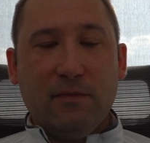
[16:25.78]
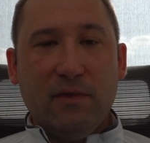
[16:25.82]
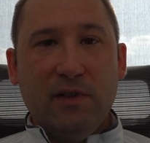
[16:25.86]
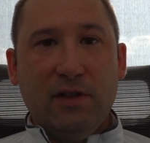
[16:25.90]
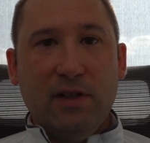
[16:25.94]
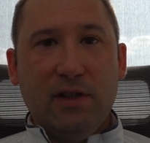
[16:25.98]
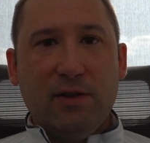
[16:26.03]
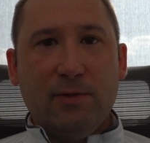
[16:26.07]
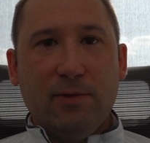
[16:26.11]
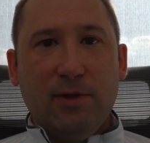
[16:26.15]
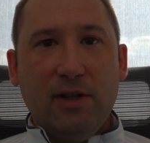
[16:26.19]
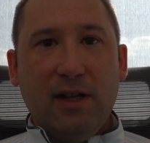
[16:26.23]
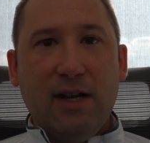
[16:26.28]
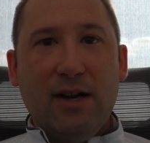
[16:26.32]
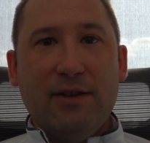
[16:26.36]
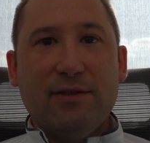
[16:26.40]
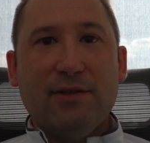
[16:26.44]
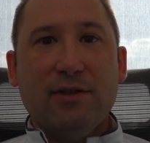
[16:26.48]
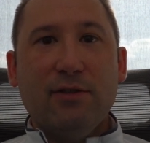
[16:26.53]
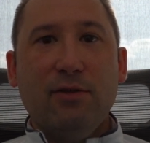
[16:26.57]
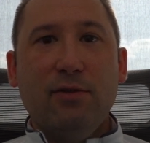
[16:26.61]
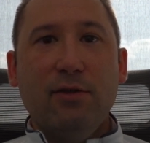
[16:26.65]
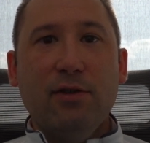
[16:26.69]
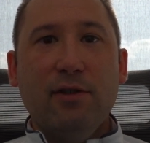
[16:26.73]
This will allow
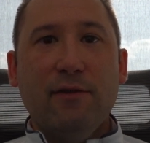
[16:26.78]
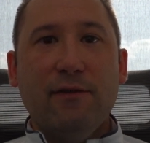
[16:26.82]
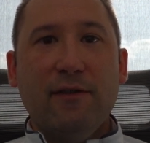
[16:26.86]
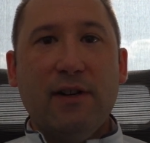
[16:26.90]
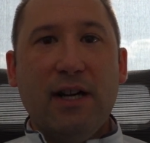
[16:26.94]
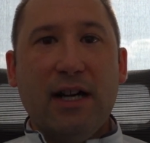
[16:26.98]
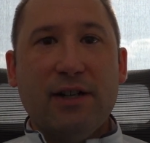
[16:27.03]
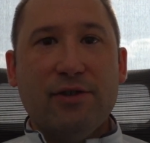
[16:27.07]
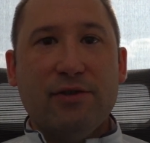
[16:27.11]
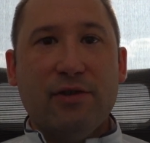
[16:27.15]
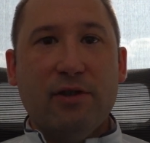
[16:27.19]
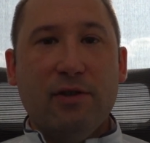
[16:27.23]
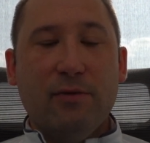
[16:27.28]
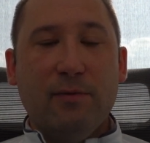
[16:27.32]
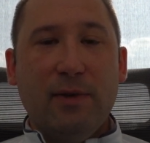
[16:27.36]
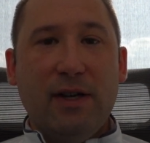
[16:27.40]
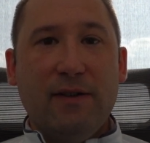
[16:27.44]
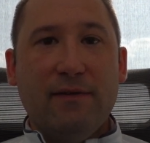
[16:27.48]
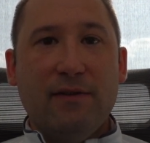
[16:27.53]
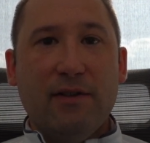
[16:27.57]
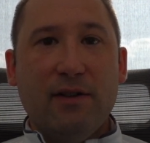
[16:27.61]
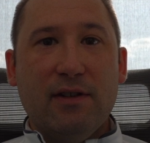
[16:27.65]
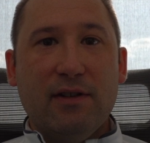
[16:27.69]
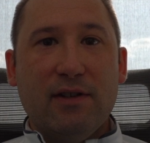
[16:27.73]
us to hold the fracture and
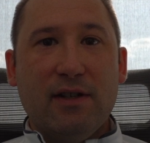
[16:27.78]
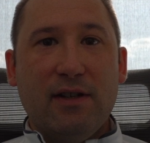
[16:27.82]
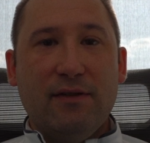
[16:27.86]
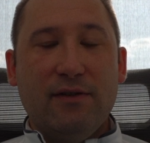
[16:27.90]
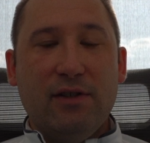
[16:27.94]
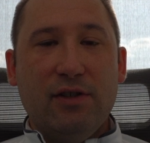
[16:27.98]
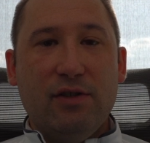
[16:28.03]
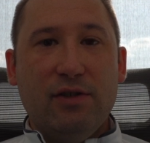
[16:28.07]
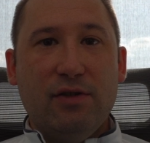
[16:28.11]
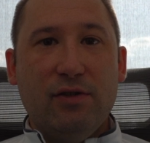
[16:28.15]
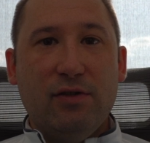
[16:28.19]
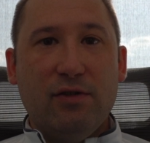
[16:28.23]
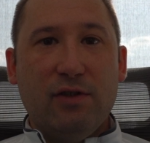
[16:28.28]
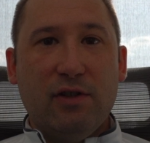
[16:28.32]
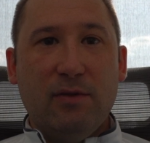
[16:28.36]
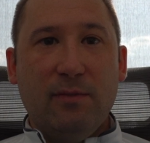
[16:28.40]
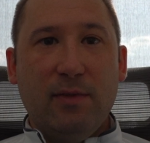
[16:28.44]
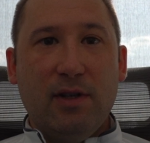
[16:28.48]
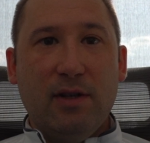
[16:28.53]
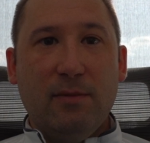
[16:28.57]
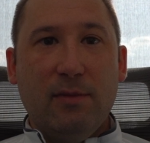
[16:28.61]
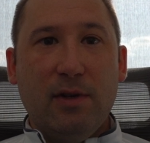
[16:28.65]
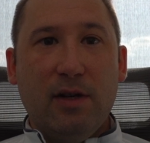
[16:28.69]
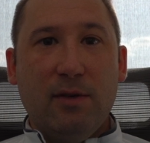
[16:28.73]
wait for the soft tissues to
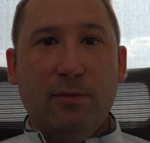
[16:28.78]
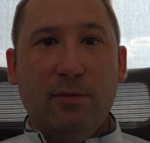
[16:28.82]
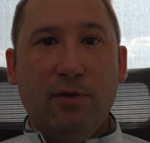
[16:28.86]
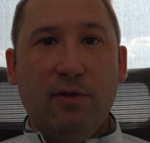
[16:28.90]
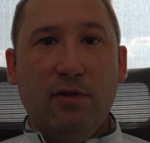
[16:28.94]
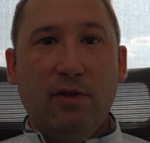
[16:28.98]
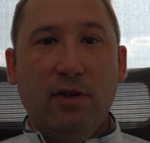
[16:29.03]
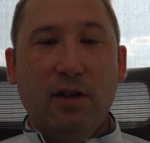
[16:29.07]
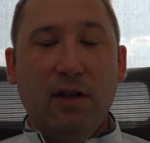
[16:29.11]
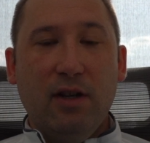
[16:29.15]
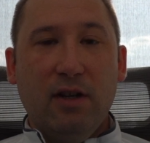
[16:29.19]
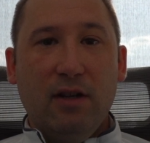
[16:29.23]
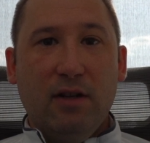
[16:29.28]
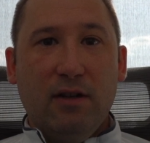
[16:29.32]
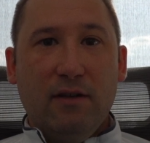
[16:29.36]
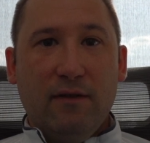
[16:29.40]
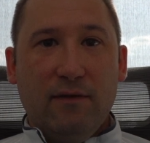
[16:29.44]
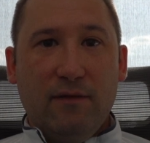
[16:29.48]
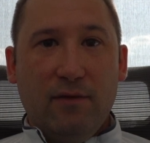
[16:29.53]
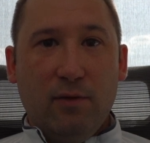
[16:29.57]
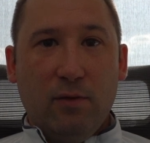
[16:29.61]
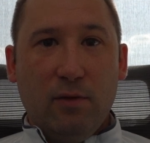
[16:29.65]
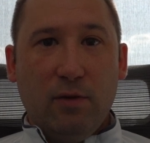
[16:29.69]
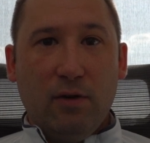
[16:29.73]
be amenable
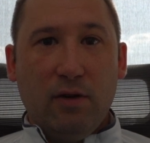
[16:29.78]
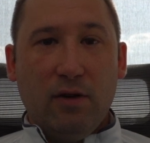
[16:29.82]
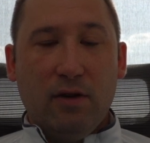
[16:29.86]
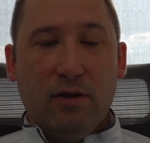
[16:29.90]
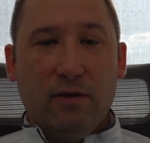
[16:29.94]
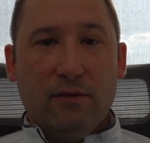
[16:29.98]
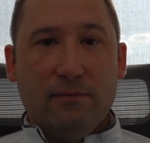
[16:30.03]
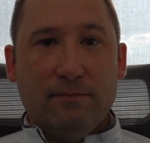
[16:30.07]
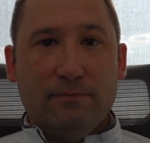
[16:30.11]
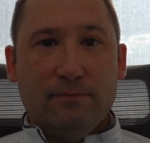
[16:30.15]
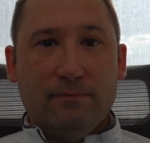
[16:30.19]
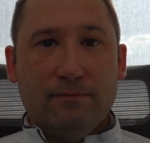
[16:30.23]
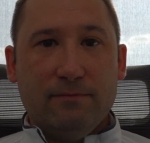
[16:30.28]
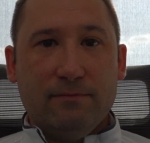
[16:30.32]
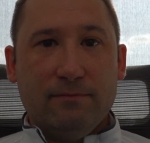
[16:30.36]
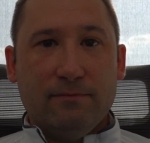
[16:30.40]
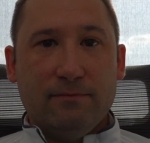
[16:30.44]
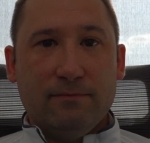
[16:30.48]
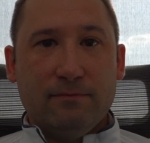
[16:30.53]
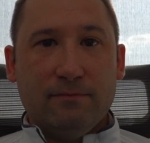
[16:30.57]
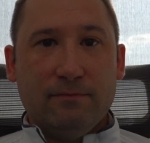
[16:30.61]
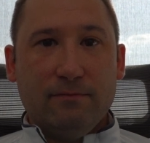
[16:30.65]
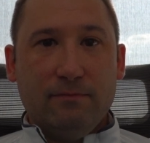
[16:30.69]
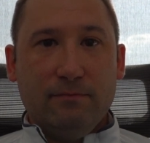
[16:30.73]
for
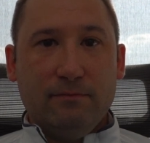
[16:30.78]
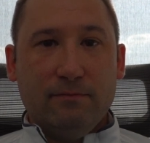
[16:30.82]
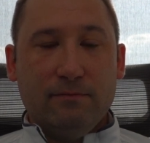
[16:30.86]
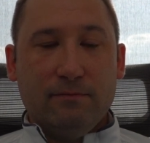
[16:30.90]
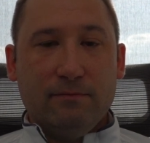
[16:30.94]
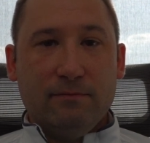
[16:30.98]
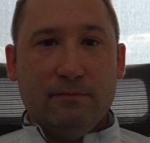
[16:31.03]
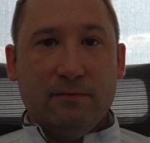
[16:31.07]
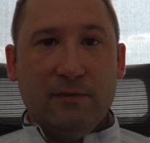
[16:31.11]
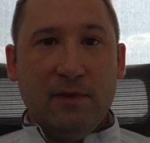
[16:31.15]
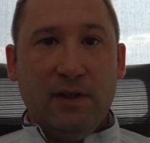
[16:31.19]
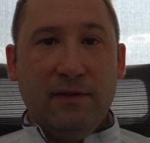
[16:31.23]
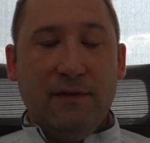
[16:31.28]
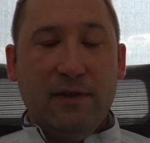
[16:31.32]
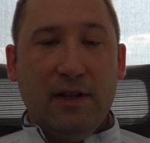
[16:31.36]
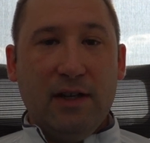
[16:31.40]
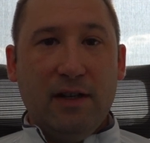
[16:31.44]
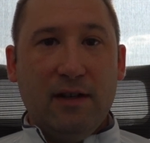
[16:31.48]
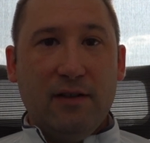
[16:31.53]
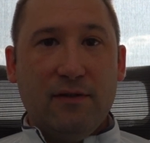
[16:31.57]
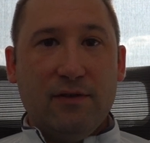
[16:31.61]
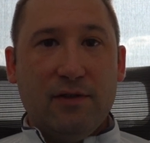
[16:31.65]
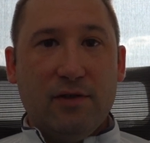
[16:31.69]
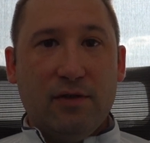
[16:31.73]

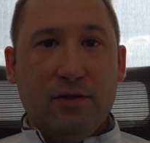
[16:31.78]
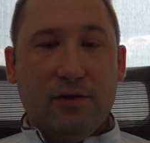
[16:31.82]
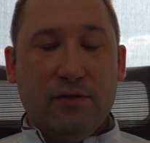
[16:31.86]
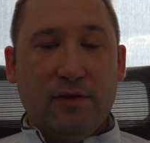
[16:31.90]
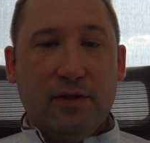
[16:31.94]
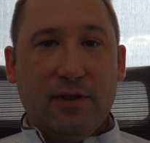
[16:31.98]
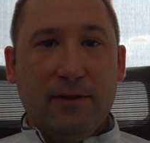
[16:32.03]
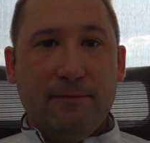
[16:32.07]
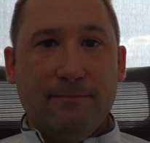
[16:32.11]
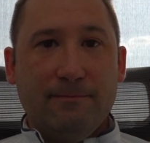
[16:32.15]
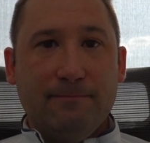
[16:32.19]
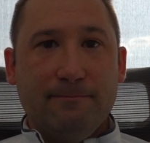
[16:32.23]
definitive surgery.